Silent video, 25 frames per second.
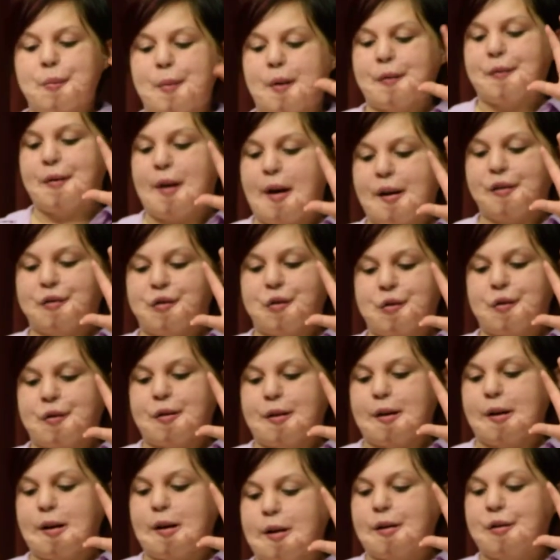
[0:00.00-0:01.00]
my reaction to
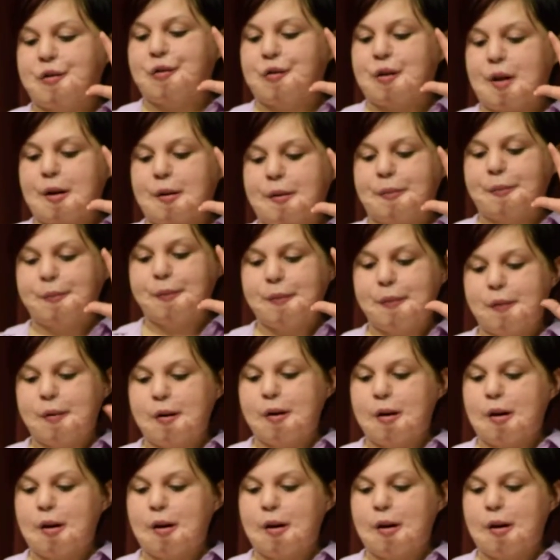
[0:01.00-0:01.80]
the gunshot,